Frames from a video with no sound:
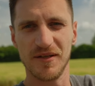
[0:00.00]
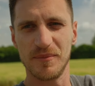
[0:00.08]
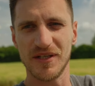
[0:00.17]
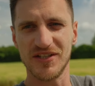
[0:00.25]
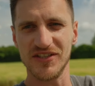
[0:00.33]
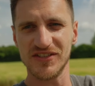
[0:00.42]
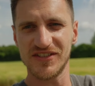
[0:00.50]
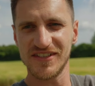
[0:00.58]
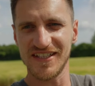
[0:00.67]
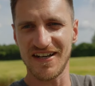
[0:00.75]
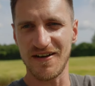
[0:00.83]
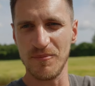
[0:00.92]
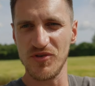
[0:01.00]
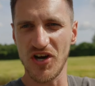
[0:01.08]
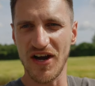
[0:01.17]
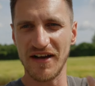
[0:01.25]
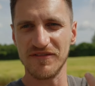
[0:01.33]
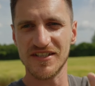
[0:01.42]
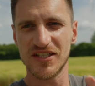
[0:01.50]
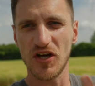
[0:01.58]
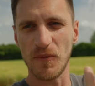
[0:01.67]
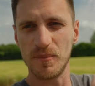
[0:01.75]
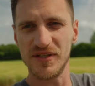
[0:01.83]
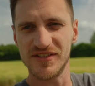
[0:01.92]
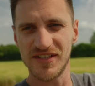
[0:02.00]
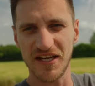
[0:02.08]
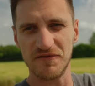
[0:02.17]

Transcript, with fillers: because I'm not having to compensate